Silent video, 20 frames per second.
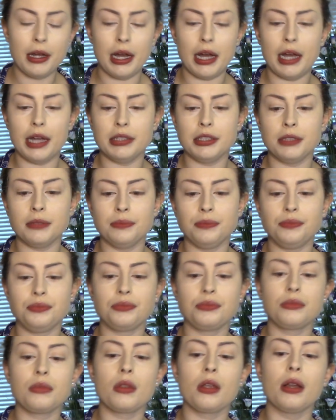And
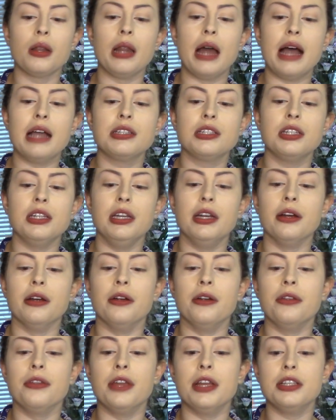last
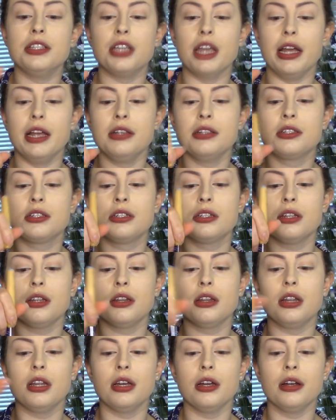year they
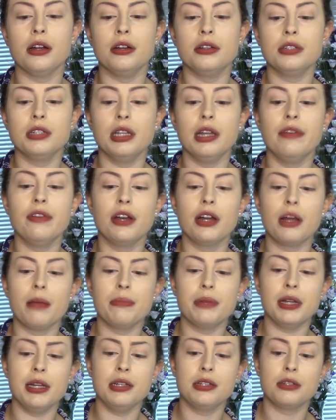changed their delivery
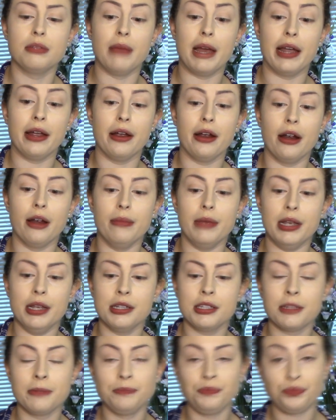company to My
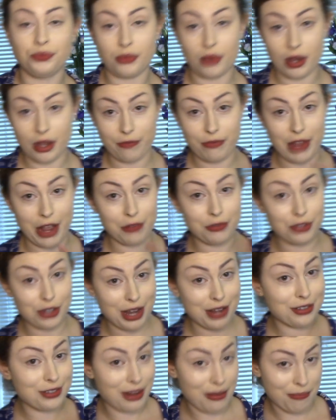Hermes. They've now
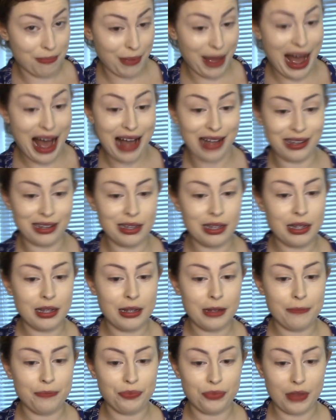changed it back,
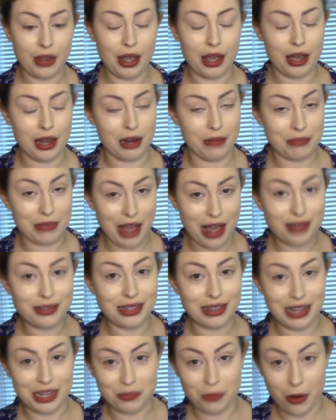and I'm
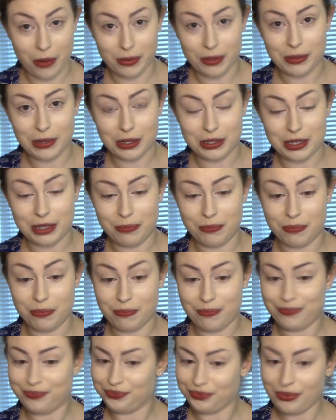guessing that's probably because they
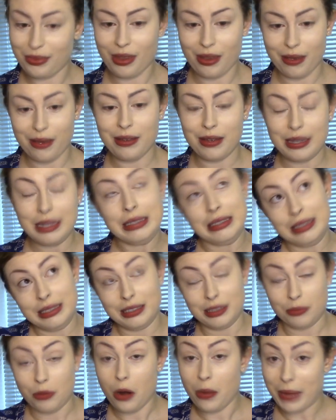
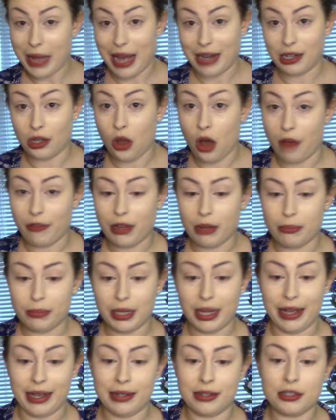probably had a lot of
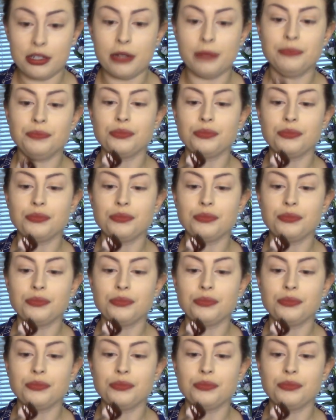complaints.